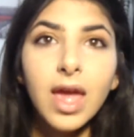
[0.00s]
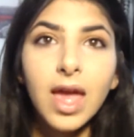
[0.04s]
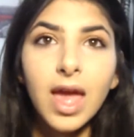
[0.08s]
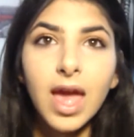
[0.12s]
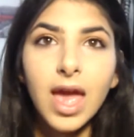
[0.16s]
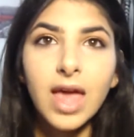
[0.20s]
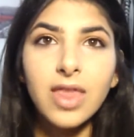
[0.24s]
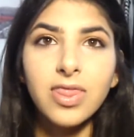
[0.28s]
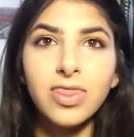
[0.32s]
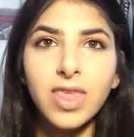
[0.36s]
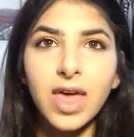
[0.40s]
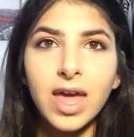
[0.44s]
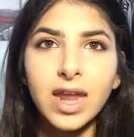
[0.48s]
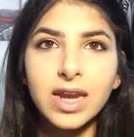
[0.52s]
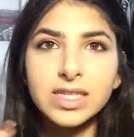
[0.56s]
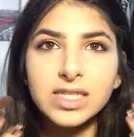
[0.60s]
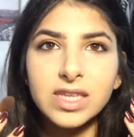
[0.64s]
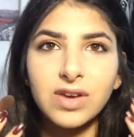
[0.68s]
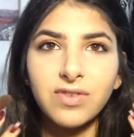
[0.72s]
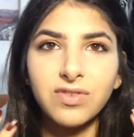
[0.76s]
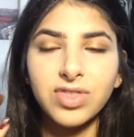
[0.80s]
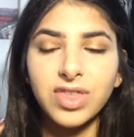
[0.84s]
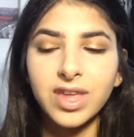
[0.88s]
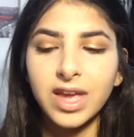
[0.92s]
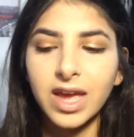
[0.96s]
And that is
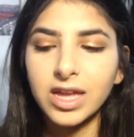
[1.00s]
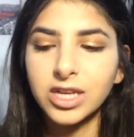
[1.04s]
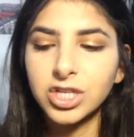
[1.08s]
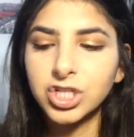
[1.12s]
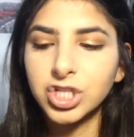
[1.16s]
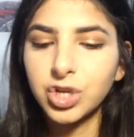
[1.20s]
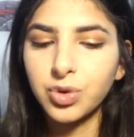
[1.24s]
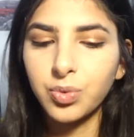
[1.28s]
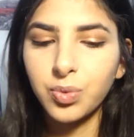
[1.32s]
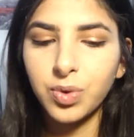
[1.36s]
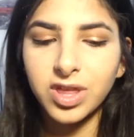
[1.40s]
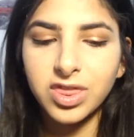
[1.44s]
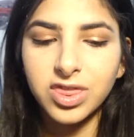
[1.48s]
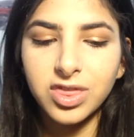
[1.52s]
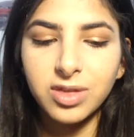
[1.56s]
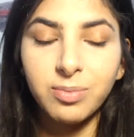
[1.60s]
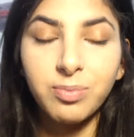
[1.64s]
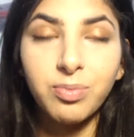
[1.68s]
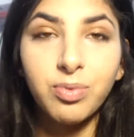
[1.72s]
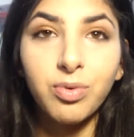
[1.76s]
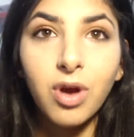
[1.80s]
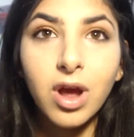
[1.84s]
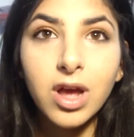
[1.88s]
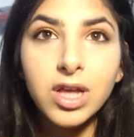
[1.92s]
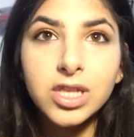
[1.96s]
everything I do with the
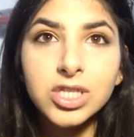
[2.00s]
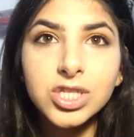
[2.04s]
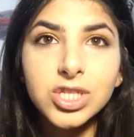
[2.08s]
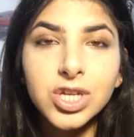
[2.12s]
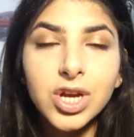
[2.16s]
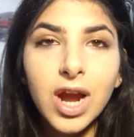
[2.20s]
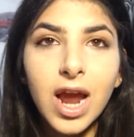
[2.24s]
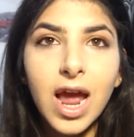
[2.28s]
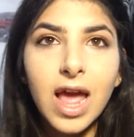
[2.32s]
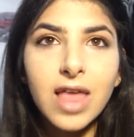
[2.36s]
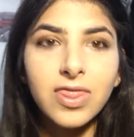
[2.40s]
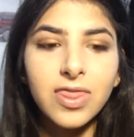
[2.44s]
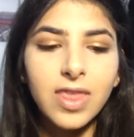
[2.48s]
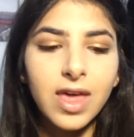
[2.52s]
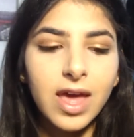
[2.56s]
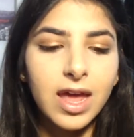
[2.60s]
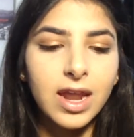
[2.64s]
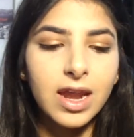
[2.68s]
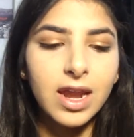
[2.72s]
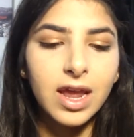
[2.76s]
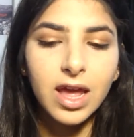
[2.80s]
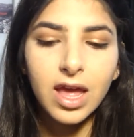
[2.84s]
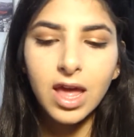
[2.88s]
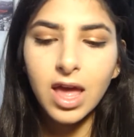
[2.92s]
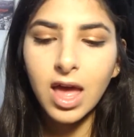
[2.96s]
bronzer. And
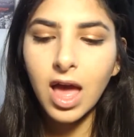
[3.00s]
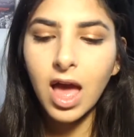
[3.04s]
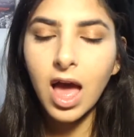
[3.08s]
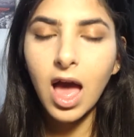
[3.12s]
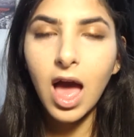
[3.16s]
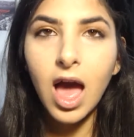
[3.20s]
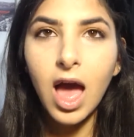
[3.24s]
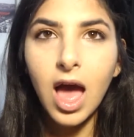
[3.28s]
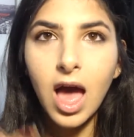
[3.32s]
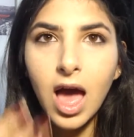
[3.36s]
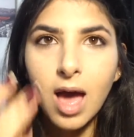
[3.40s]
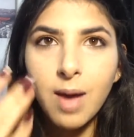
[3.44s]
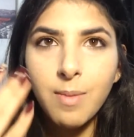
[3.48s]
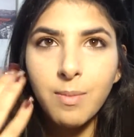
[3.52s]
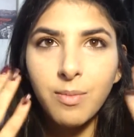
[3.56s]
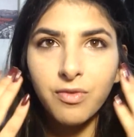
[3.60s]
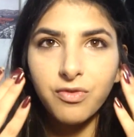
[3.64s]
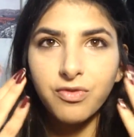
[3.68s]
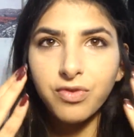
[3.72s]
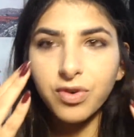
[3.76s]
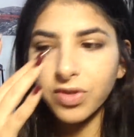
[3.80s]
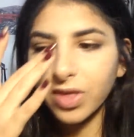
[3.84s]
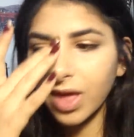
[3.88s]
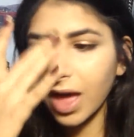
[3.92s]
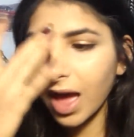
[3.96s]
then
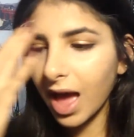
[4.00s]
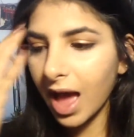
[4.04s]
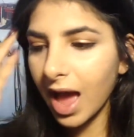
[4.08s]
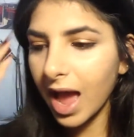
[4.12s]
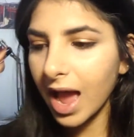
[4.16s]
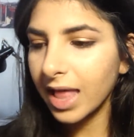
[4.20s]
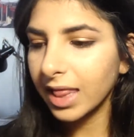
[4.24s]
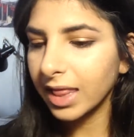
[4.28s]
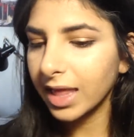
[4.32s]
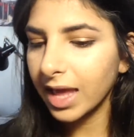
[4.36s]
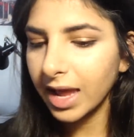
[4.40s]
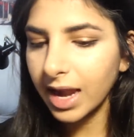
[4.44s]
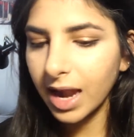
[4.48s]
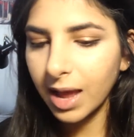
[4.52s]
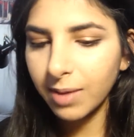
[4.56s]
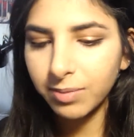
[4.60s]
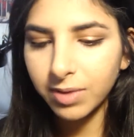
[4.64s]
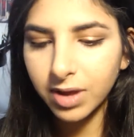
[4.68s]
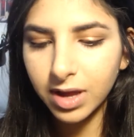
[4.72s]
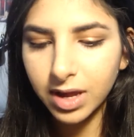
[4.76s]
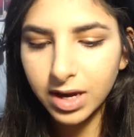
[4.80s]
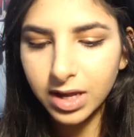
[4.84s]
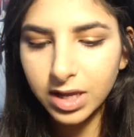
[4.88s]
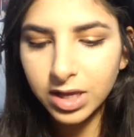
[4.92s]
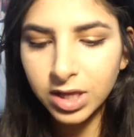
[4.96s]
for the highlight, I'm
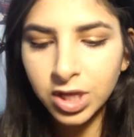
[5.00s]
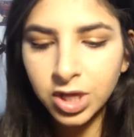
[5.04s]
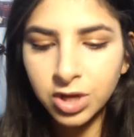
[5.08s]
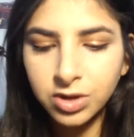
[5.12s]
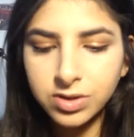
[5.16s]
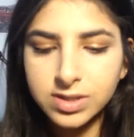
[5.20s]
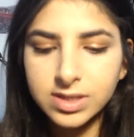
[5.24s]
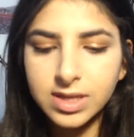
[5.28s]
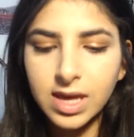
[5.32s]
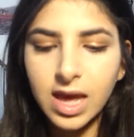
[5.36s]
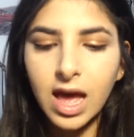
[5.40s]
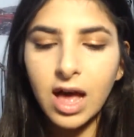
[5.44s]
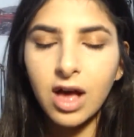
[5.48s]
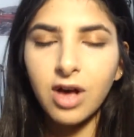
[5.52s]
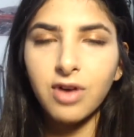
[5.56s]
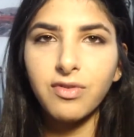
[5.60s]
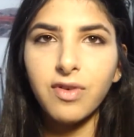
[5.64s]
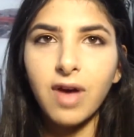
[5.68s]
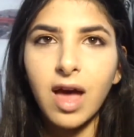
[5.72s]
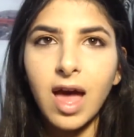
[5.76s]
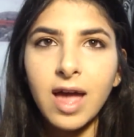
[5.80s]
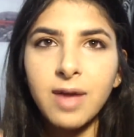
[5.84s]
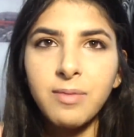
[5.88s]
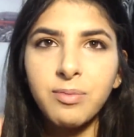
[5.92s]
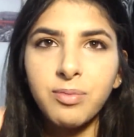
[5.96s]
going to use the e.l.f.
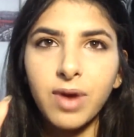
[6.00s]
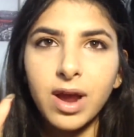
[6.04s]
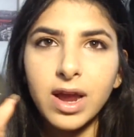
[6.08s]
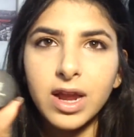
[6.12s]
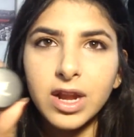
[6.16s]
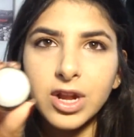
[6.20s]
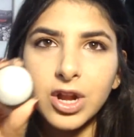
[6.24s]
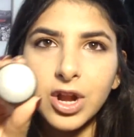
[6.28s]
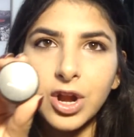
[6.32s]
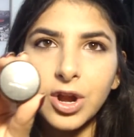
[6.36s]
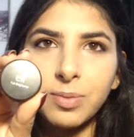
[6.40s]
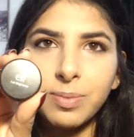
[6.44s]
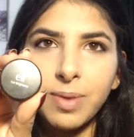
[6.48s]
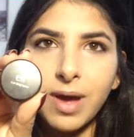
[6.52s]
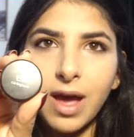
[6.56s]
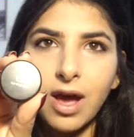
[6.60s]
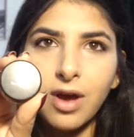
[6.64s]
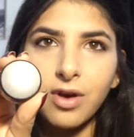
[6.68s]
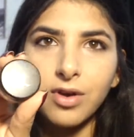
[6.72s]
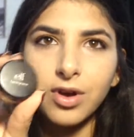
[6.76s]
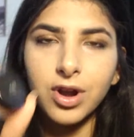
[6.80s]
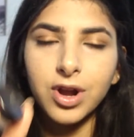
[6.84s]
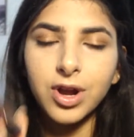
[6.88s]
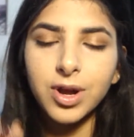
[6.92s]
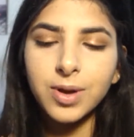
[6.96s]
Eye Brightener
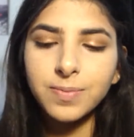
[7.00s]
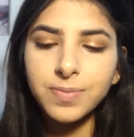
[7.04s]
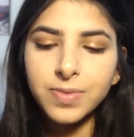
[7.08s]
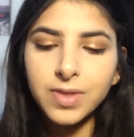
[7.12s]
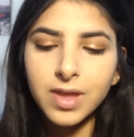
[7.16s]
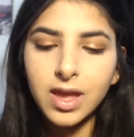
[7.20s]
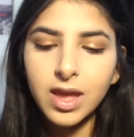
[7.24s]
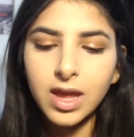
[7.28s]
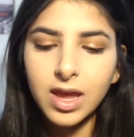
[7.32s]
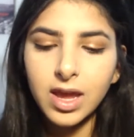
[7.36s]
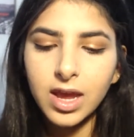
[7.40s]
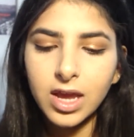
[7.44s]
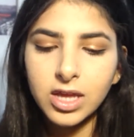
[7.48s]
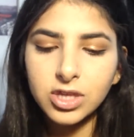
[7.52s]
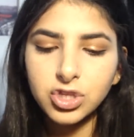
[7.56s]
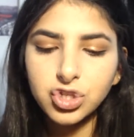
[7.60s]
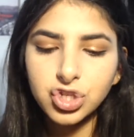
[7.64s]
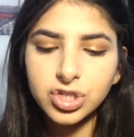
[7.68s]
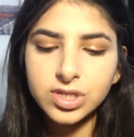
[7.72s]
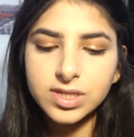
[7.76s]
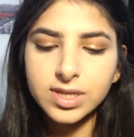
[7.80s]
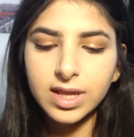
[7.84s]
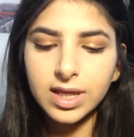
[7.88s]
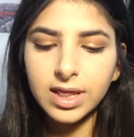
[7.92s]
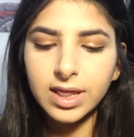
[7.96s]
powder. It's
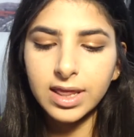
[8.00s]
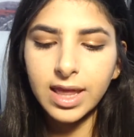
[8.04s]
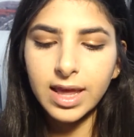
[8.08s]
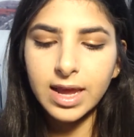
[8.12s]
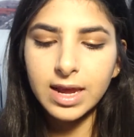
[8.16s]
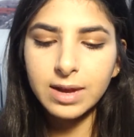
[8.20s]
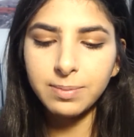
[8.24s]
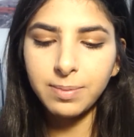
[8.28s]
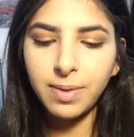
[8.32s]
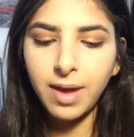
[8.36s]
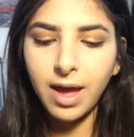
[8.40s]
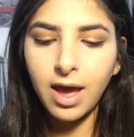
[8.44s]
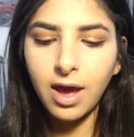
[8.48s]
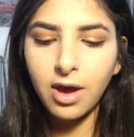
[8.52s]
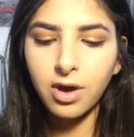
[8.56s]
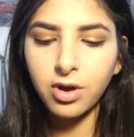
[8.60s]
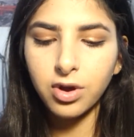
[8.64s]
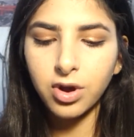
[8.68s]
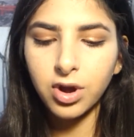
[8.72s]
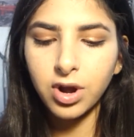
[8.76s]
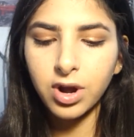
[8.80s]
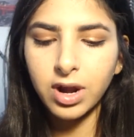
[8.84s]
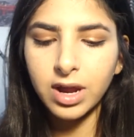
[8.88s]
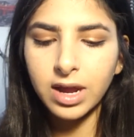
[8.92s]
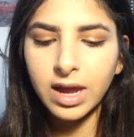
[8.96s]
just a light
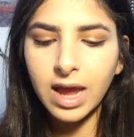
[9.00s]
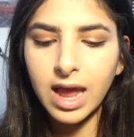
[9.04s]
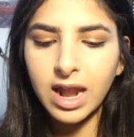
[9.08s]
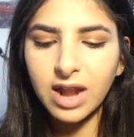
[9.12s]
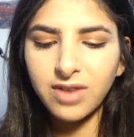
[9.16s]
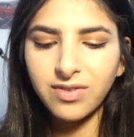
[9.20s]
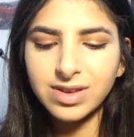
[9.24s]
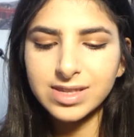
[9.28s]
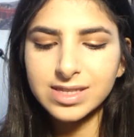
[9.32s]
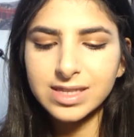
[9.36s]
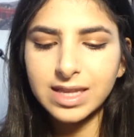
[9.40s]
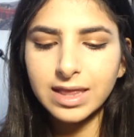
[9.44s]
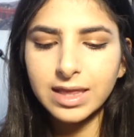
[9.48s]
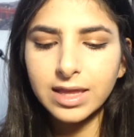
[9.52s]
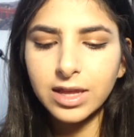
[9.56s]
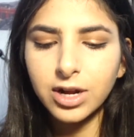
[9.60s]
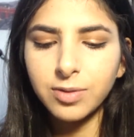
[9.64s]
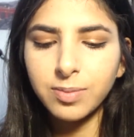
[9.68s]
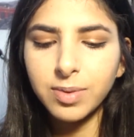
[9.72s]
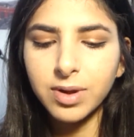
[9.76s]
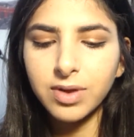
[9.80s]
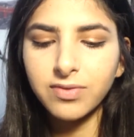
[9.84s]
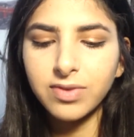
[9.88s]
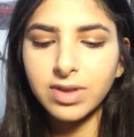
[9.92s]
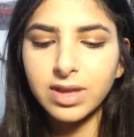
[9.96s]
powder. It kind of has a little
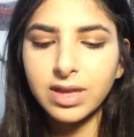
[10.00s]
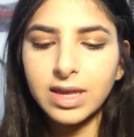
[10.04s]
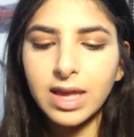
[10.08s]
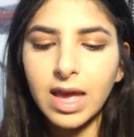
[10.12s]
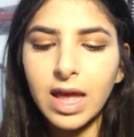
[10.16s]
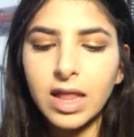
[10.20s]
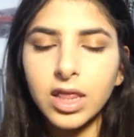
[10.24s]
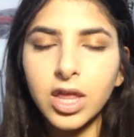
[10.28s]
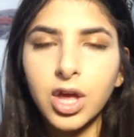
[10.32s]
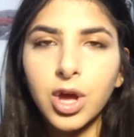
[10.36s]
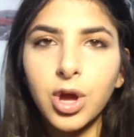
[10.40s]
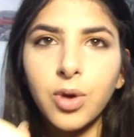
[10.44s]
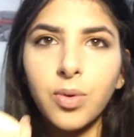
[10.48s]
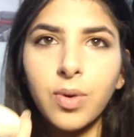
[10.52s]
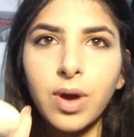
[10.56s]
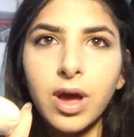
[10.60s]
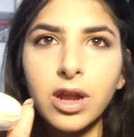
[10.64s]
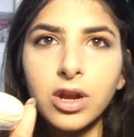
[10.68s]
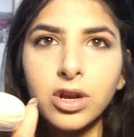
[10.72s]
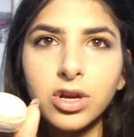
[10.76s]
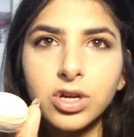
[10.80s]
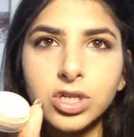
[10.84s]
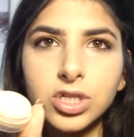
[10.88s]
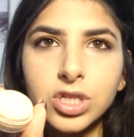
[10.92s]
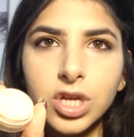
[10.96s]
bit of a yellow
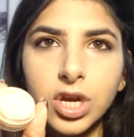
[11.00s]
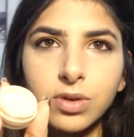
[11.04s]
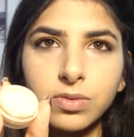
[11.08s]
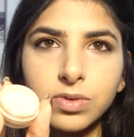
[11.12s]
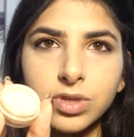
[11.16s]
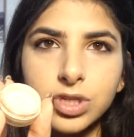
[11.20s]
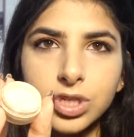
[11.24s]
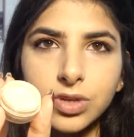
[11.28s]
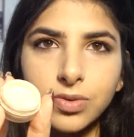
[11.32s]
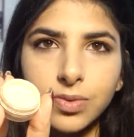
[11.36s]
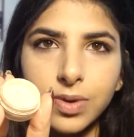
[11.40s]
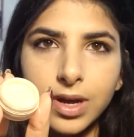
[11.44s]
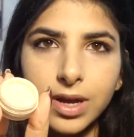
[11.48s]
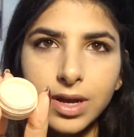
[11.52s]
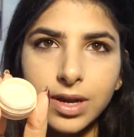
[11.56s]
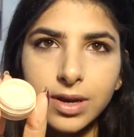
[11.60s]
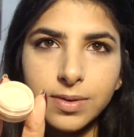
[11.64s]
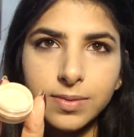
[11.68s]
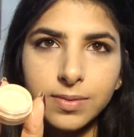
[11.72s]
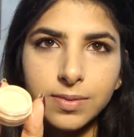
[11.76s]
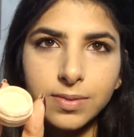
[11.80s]
undertone to it.